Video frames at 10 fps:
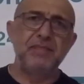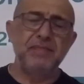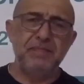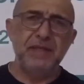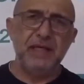
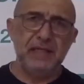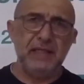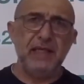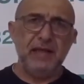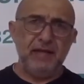because
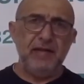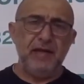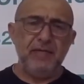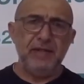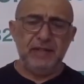
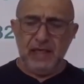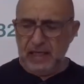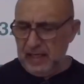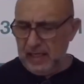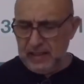there is a
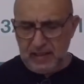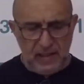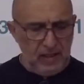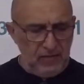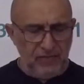lot
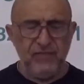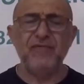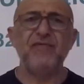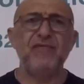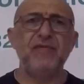of
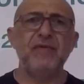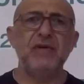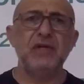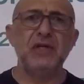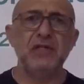
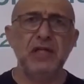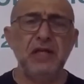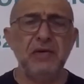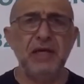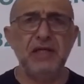
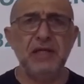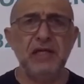consideration